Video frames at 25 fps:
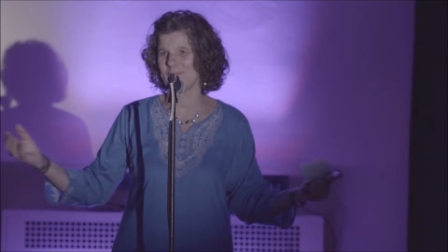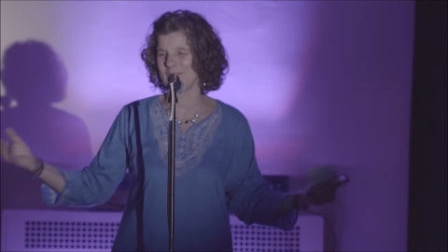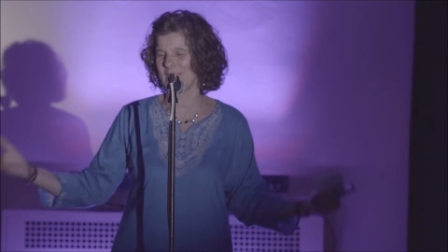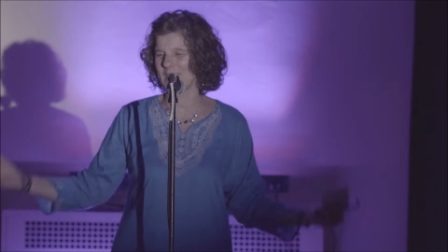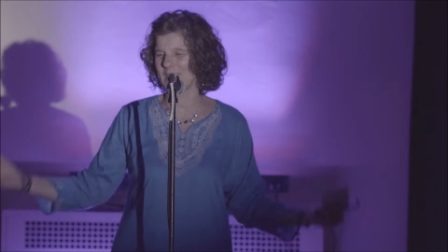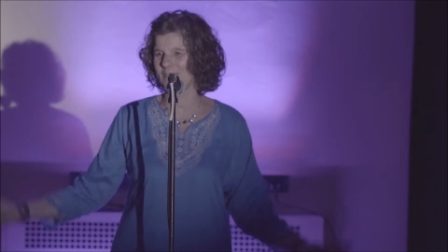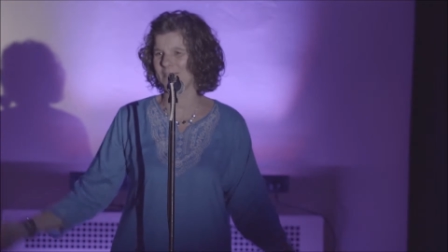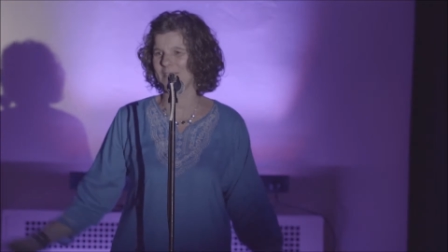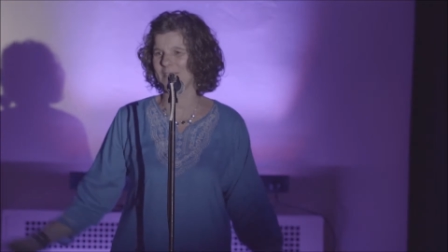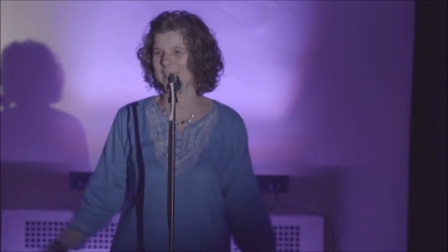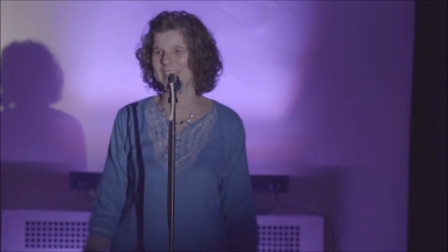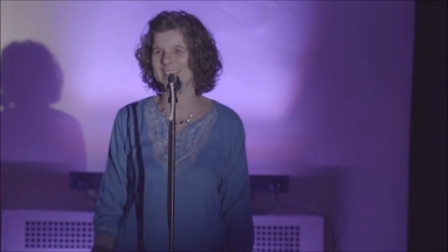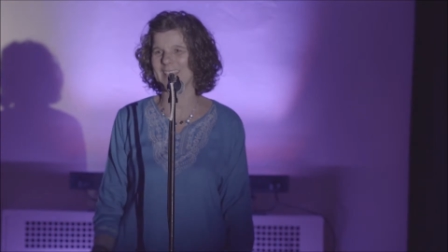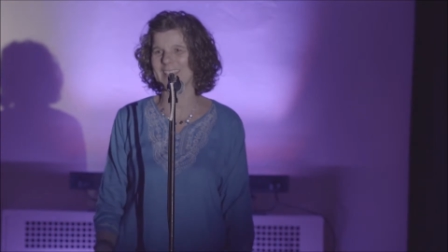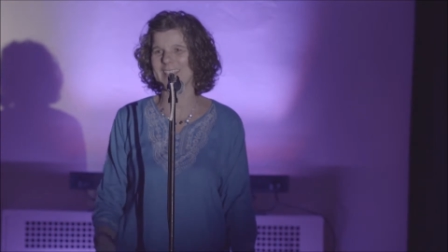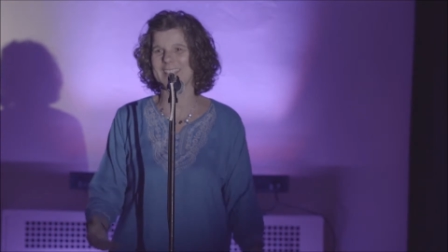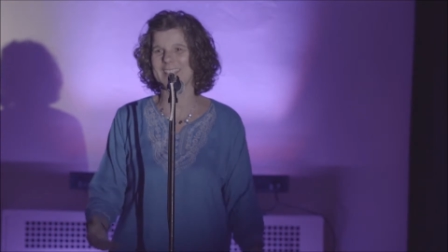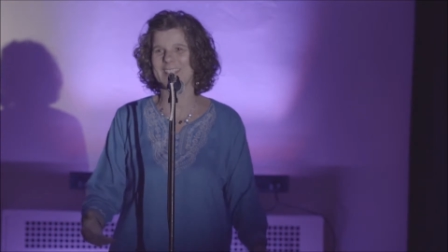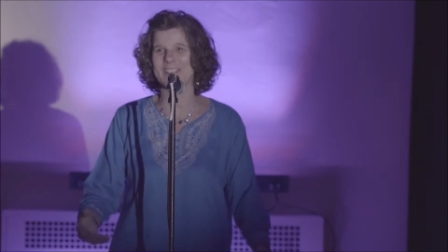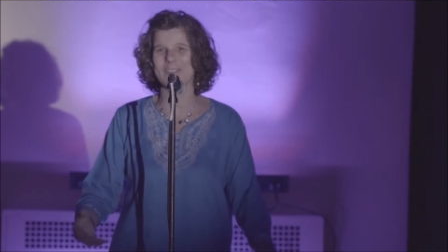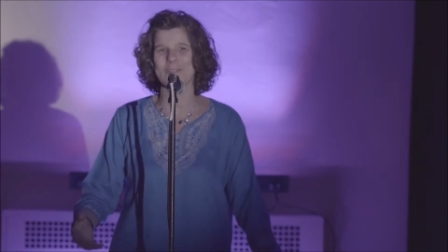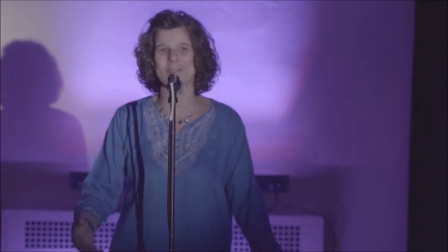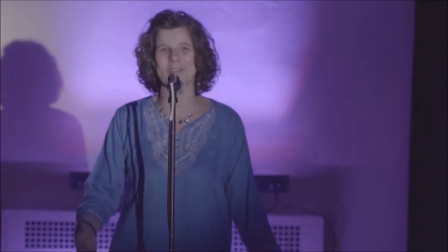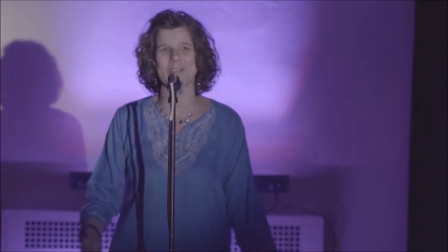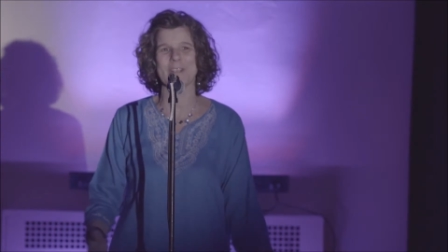
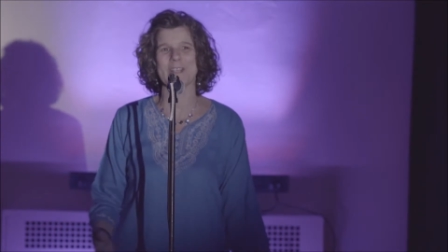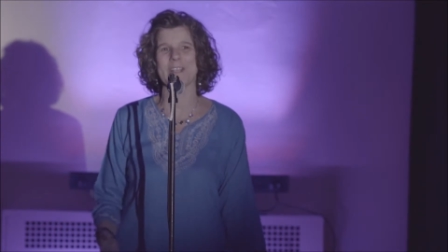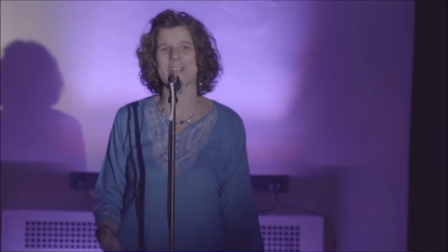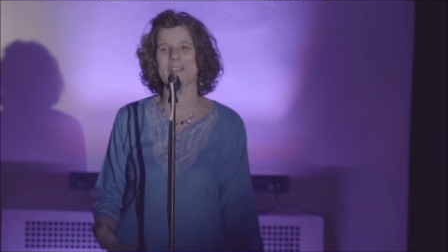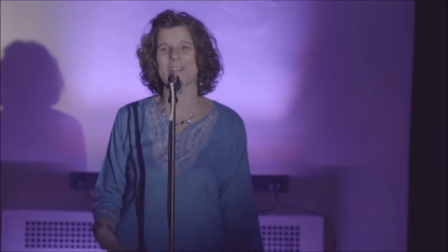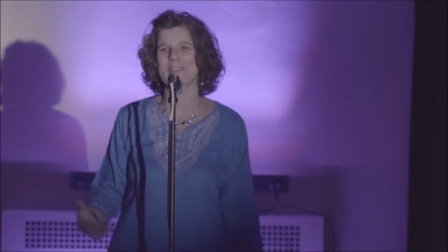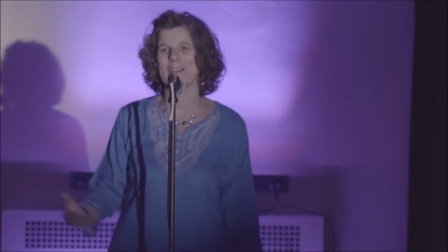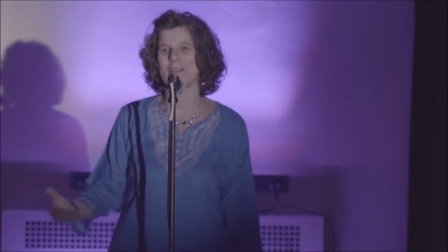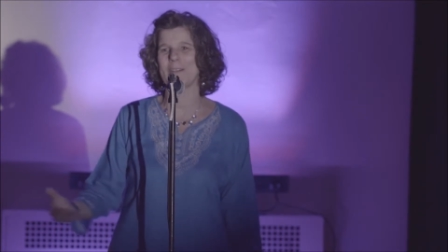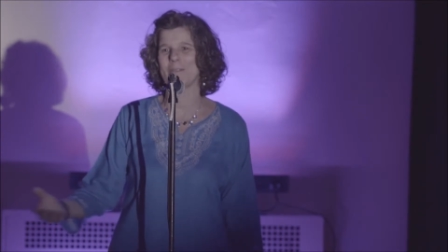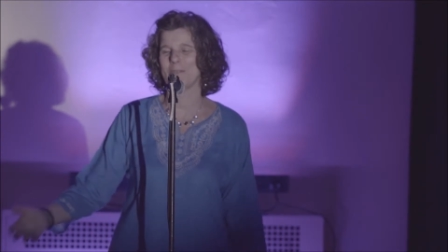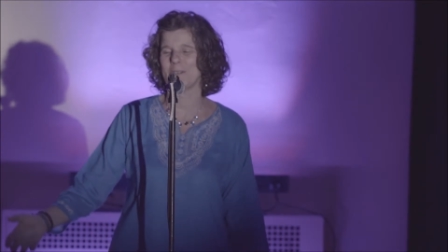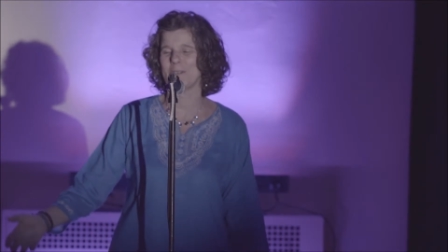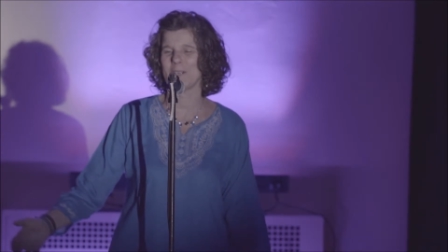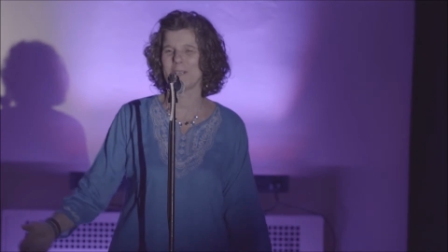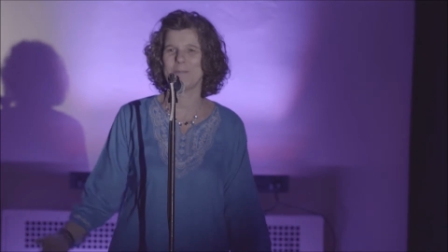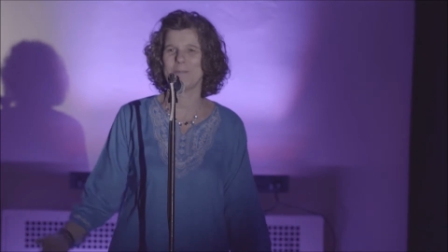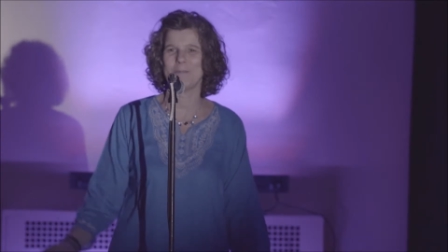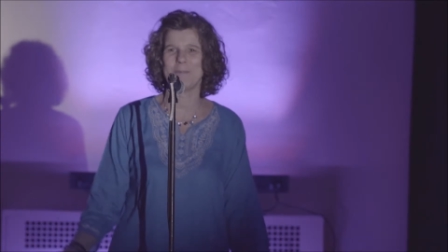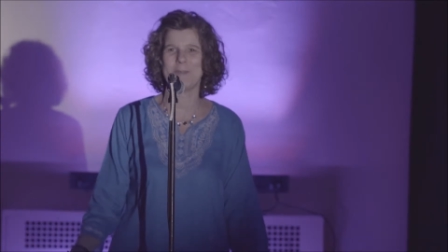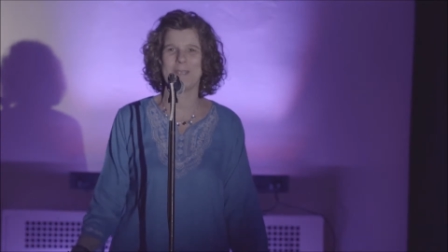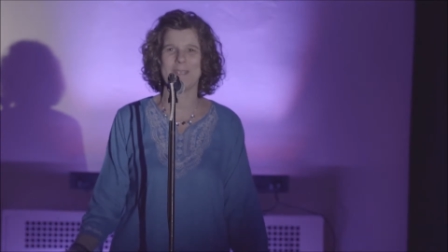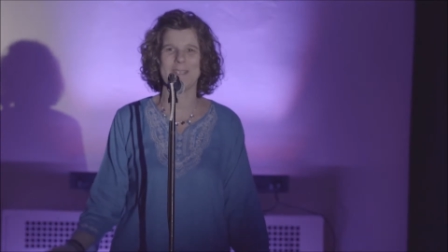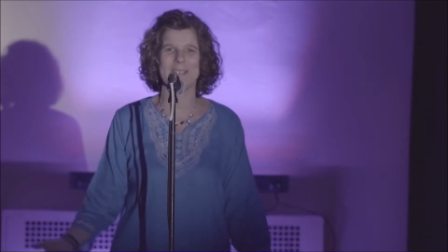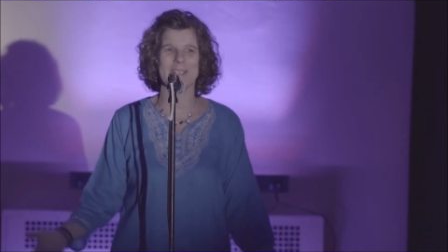events or none of our work
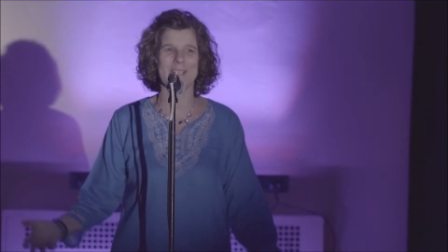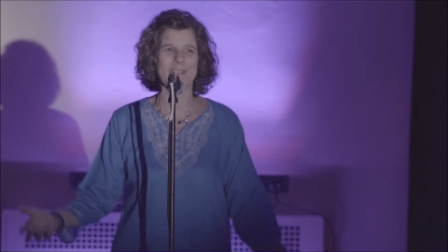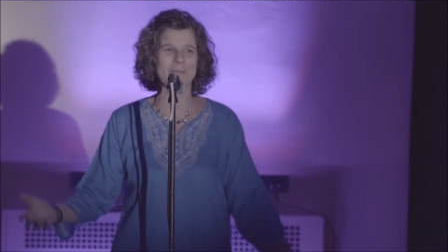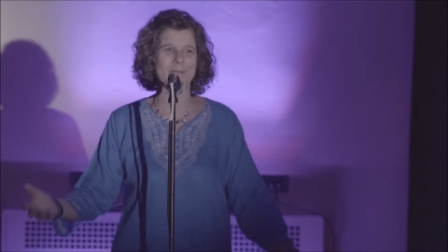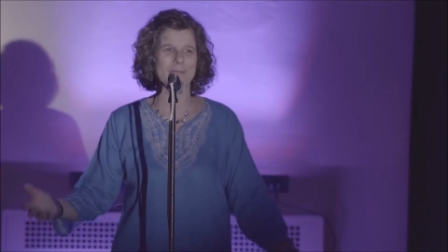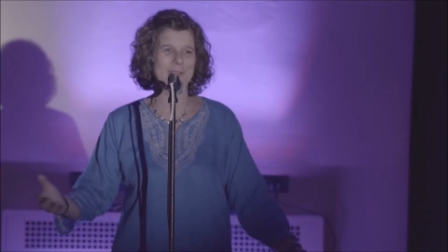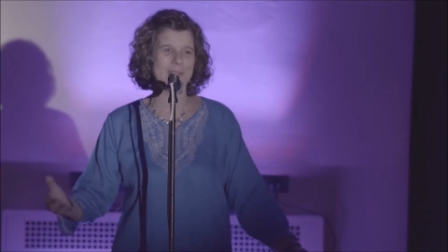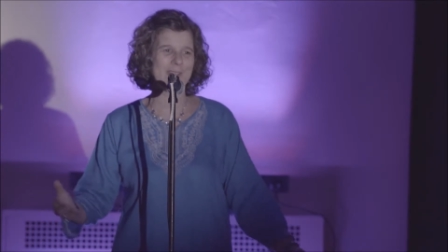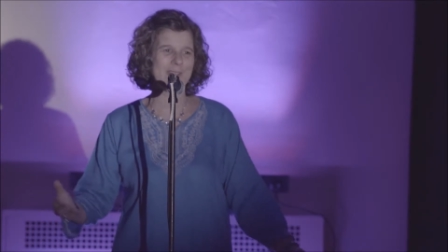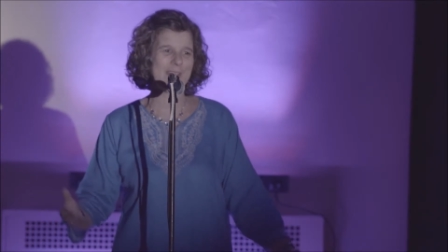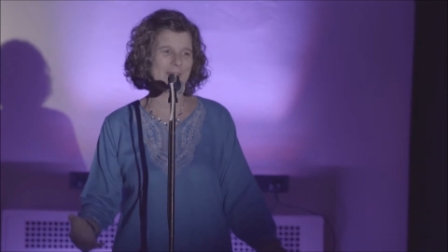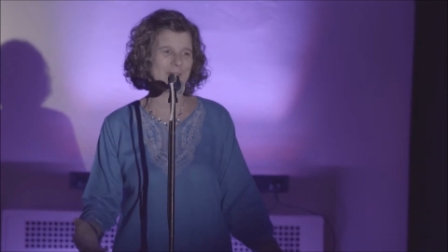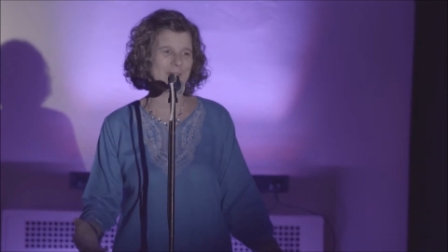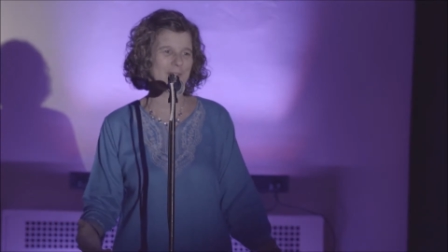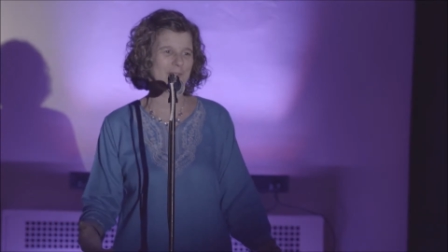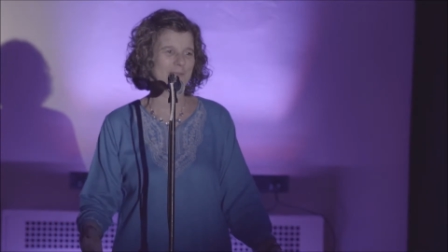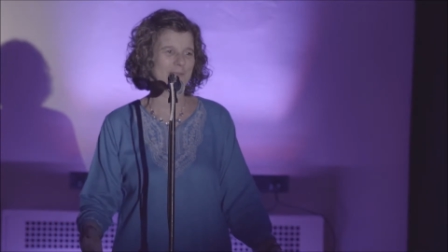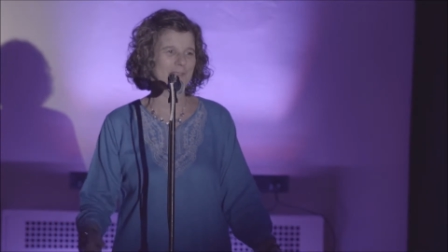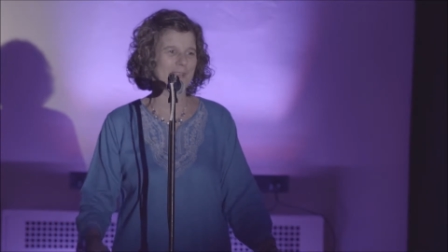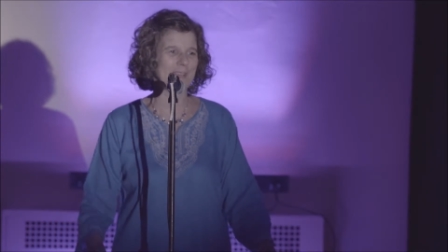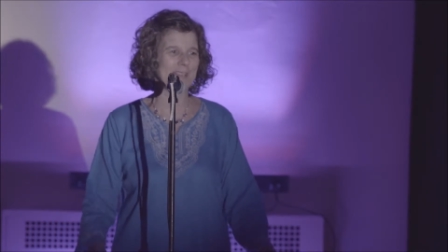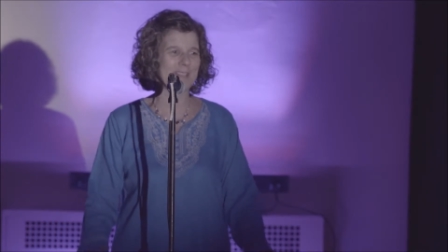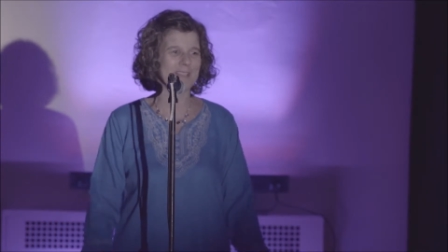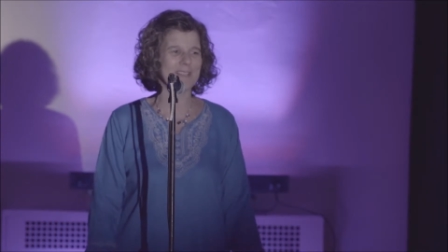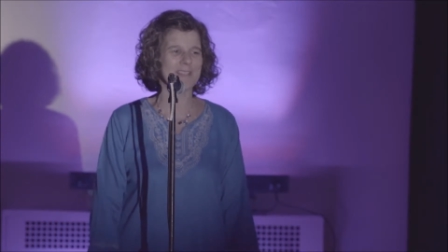could be done without
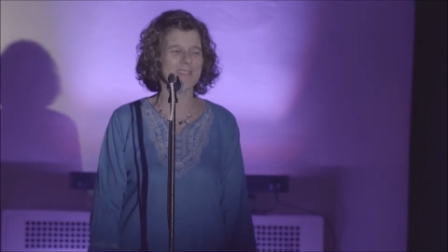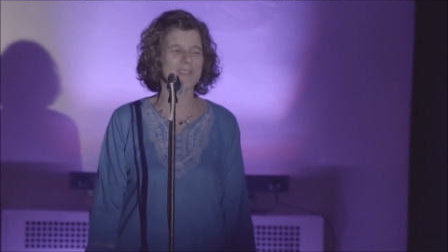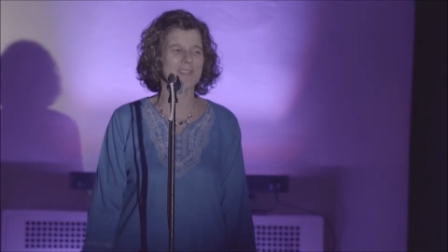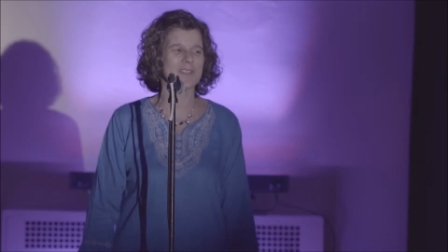funds.